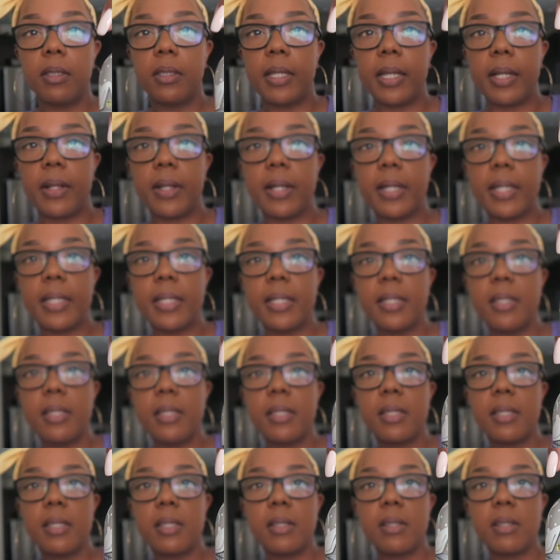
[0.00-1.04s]
There it
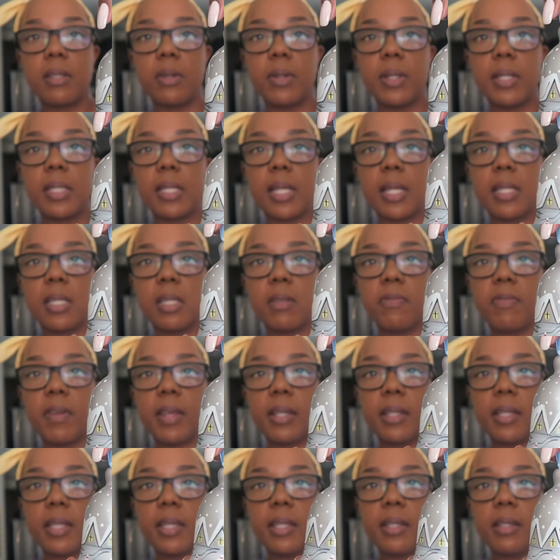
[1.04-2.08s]
is. So it says
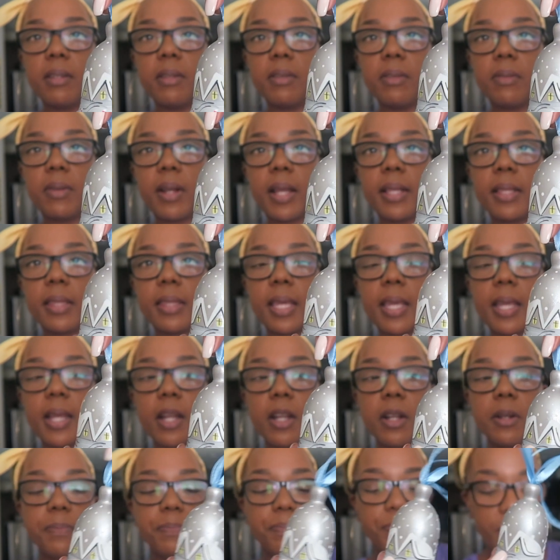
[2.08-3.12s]
Finland right
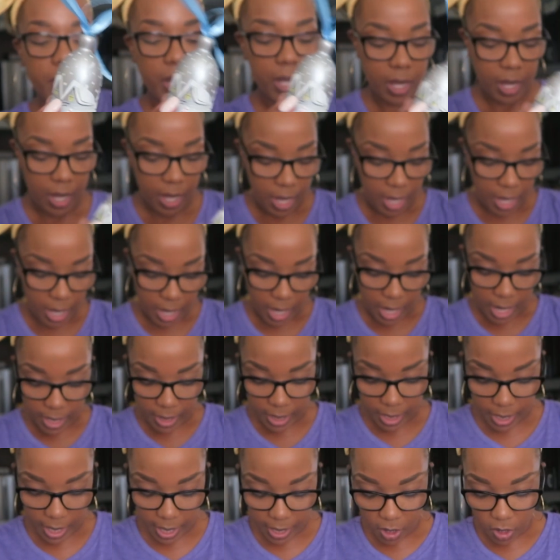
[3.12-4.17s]
there.
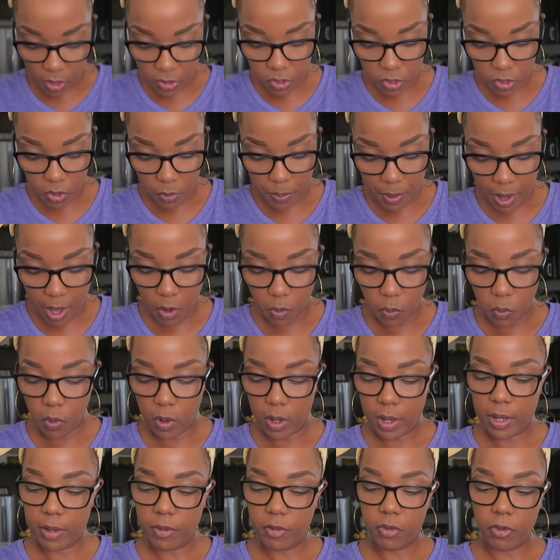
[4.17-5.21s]
And then I also bought
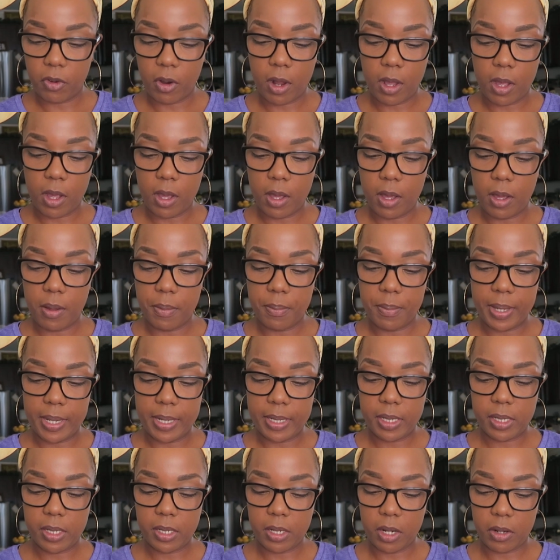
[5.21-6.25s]
one from
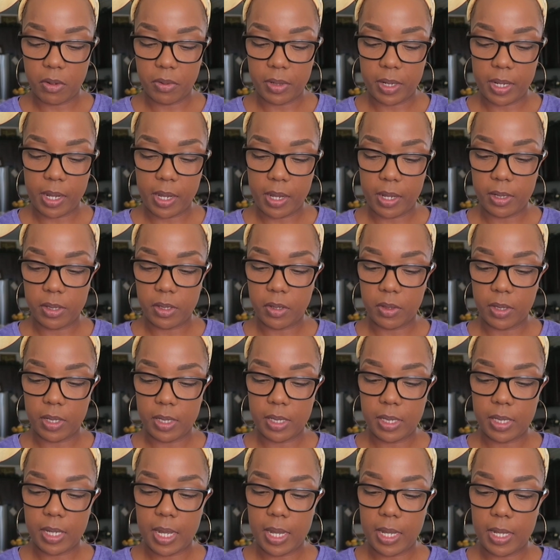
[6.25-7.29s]
Estonia. So
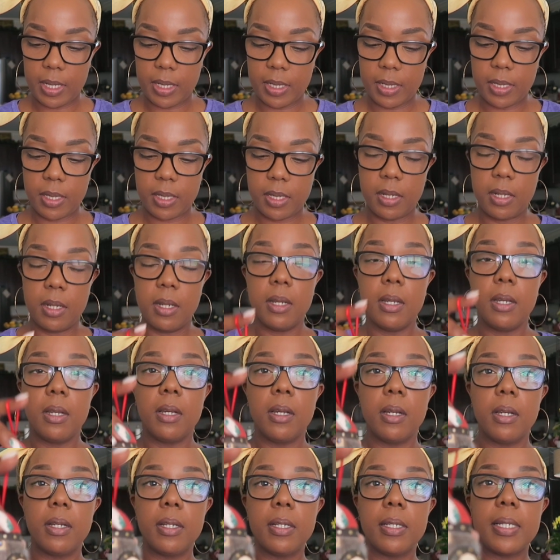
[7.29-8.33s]
this says
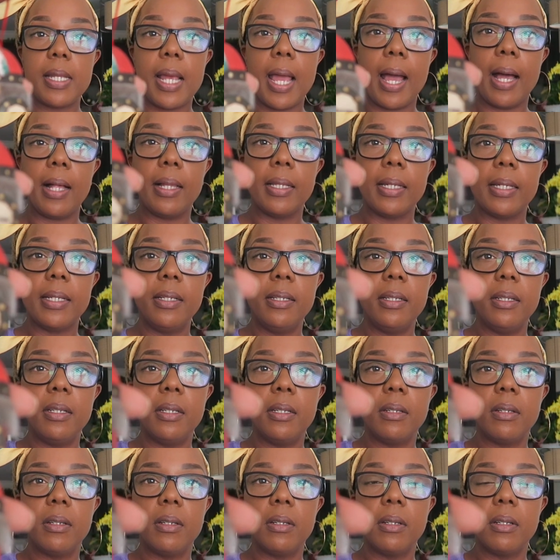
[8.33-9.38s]
Tallinn.
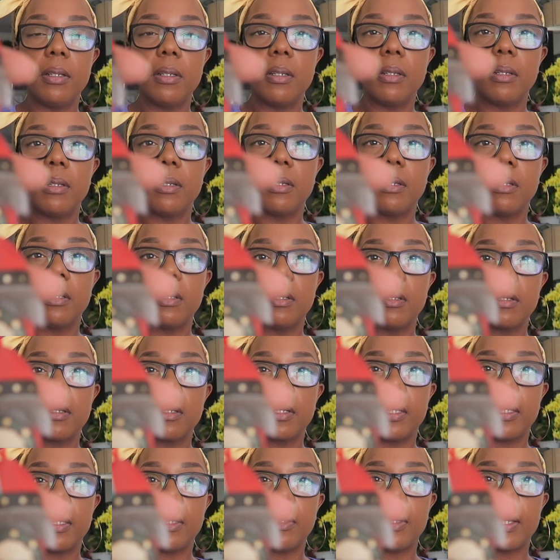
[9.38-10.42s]

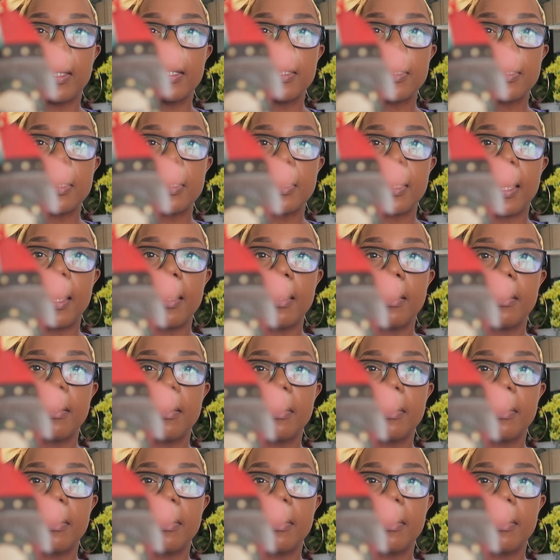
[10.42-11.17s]
Can you guys see that?